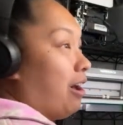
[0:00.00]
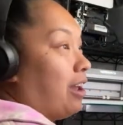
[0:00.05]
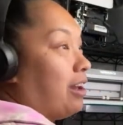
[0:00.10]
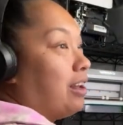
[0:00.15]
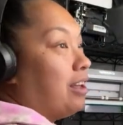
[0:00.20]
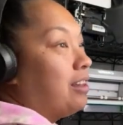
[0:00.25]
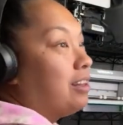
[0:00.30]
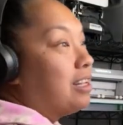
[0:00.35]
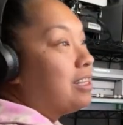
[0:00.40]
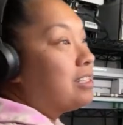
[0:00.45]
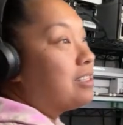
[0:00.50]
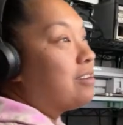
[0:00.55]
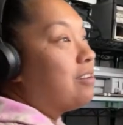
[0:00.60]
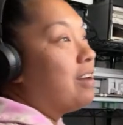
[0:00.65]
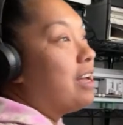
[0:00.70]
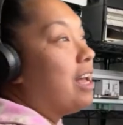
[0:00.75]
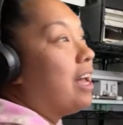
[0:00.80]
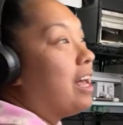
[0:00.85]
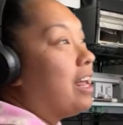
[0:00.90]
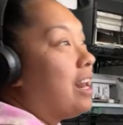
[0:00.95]
on. Let's
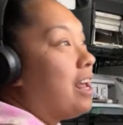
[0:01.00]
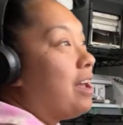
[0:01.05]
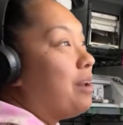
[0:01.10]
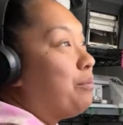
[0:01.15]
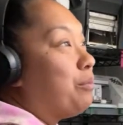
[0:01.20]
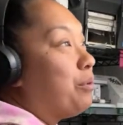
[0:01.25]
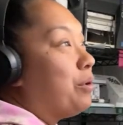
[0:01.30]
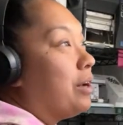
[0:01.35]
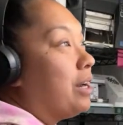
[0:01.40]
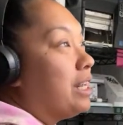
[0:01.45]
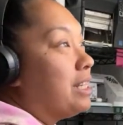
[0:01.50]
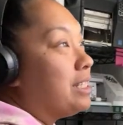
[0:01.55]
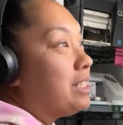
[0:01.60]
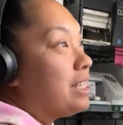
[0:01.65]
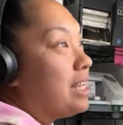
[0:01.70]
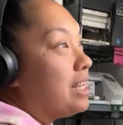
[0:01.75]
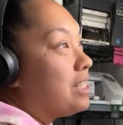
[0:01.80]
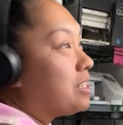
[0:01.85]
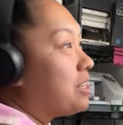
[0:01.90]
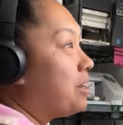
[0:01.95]
go ahead and print.
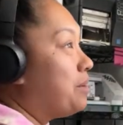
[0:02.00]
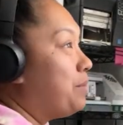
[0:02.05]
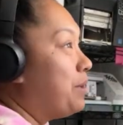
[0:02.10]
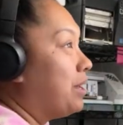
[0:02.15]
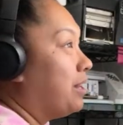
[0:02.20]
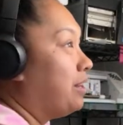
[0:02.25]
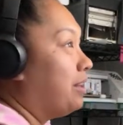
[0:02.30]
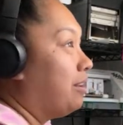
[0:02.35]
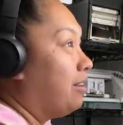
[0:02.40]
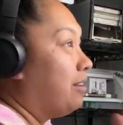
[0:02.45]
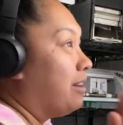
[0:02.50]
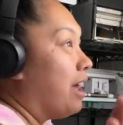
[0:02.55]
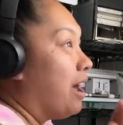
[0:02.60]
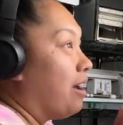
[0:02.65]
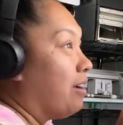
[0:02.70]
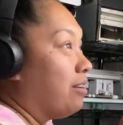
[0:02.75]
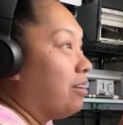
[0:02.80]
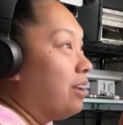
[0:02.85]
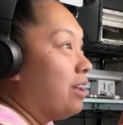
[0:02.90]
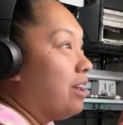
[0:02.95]
It's going to be a little
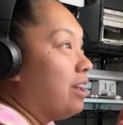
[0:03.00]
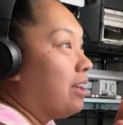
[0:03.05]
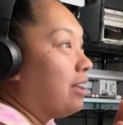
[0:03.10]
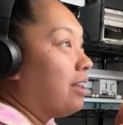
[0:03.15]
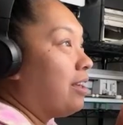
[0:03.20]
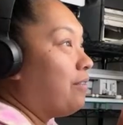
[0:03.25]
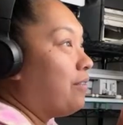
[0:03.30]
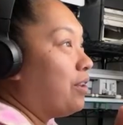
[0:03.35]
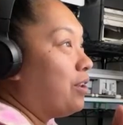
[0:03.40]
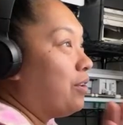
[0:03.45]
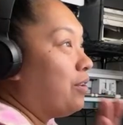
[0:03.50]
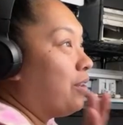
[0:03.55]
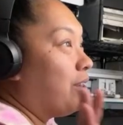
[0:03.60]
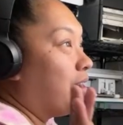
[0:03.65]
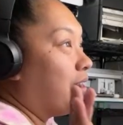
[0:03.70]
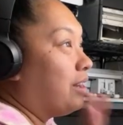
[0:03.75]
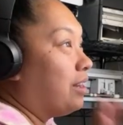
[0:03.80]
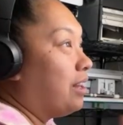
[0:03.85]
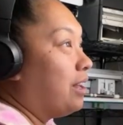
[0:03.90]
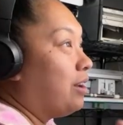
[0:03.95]
loud, giving you
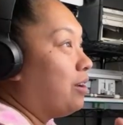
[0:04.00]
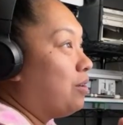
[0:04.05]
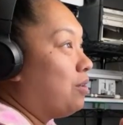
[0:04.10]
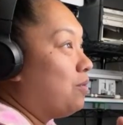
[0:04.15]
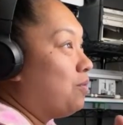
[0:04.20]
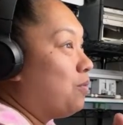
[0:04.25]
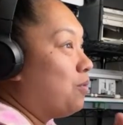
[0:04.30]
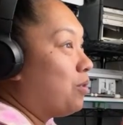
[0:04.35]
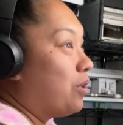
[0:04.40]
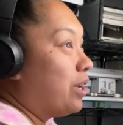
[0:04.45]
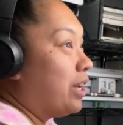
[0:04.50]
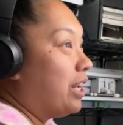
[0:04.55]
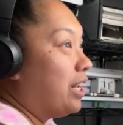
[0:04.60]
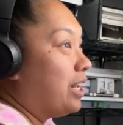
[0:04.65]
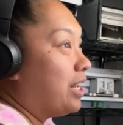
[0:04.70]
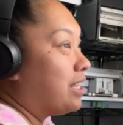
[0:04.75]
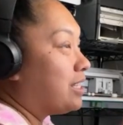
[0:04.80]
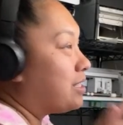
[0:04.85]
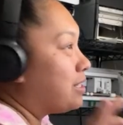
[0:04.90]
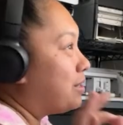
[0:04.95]
a little warning.
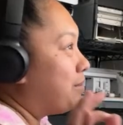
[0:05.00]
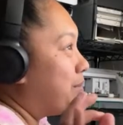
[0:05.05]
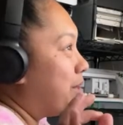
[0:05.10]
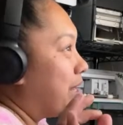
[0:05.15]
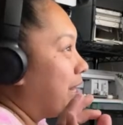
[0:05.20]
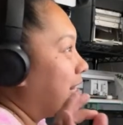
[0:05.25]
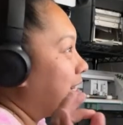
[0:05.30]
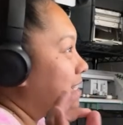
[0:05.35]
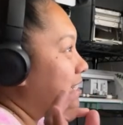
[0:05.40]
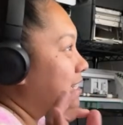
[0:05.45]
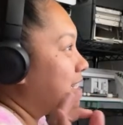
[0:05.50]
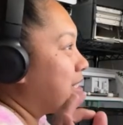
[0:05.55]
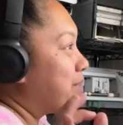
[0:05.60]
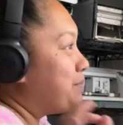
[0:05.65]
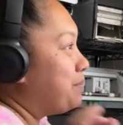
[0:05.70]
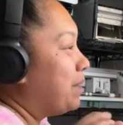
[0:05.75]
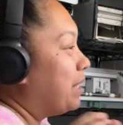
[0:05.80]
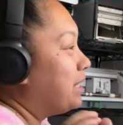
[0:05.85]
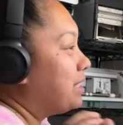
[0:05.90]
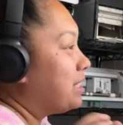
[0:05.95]
It's going to be a
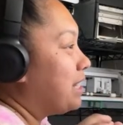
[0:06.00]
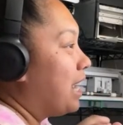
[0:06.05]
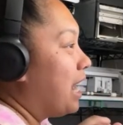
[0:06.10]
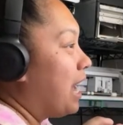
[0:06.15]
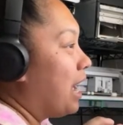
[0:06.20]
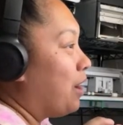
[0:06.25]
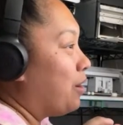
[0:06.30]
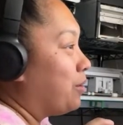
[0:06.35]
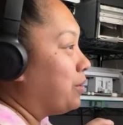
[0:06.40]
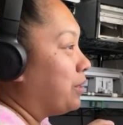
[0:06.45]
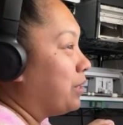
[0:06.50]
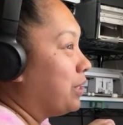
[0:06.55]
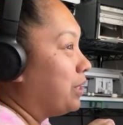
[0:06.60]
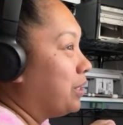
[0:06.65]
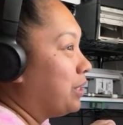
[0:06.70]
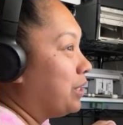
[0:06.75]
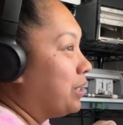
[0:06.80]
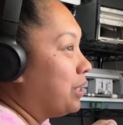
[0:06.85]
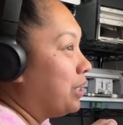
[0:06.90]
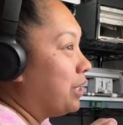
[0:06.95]
smidge loud.
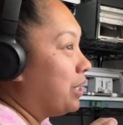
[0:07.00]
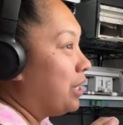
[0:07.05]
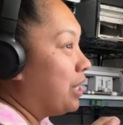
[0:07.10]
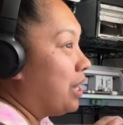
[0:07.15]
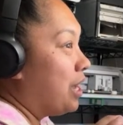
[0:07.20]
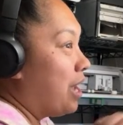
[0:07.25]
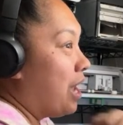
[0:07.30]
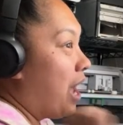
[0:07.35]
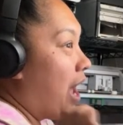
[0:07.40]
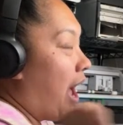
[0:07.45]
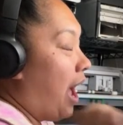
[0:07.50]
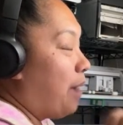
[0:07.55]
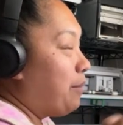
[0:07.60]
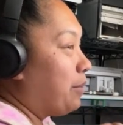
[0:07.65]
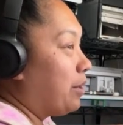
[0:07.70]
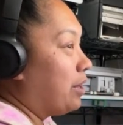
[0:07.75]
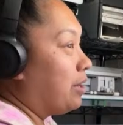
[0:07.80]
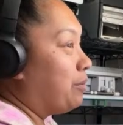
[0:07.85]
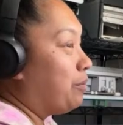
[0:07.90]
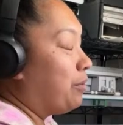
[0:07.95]

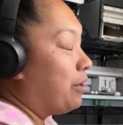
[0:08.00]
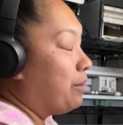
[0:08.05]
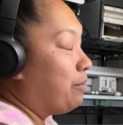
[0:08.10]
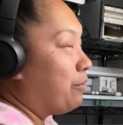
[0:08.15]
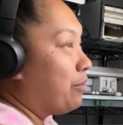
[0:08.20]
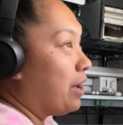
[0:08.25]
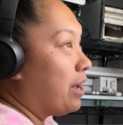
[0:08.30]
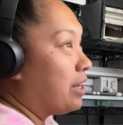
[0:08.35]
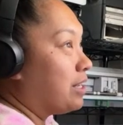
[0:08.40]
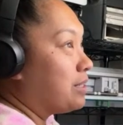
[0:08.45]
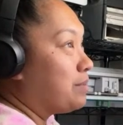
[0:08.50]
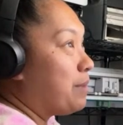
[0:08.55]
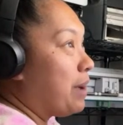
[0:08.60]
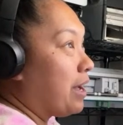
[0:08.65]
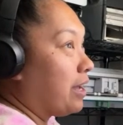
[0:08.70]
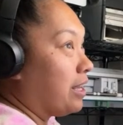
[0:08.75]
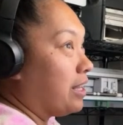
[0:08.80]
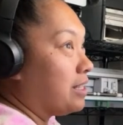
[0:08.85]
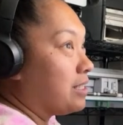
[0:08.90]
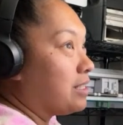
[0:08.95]
I'm going to print Miranda's
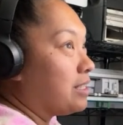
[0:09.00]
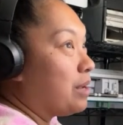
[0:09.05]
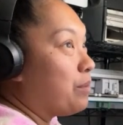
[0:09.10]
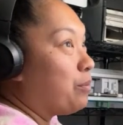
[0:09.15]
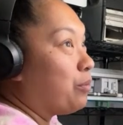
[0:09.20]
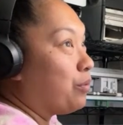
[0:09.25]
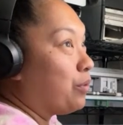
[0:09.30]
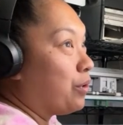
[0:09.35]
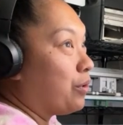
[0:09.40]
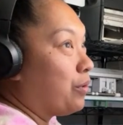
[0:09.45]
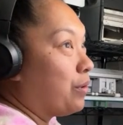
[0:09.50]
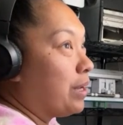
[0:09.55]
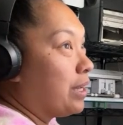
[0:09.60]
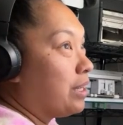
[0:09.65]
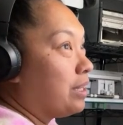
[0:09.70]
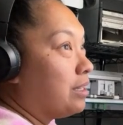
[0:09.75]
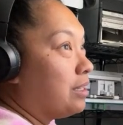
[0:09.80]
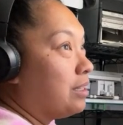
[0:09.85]
packing slip real quick.